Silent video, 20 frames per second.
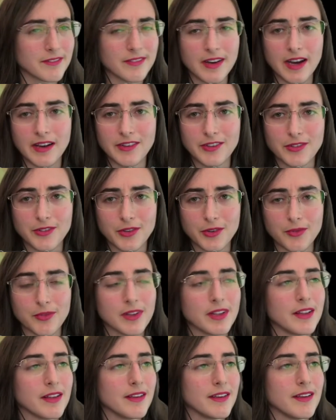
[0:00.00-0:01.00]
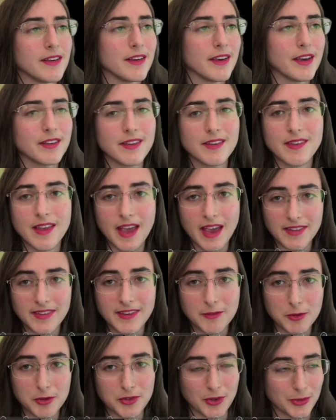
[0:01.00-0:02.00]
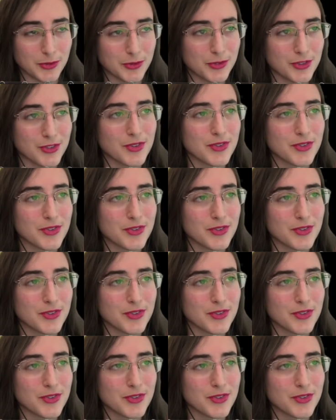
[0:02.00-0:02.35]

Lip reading: I don't know. It is heterodont,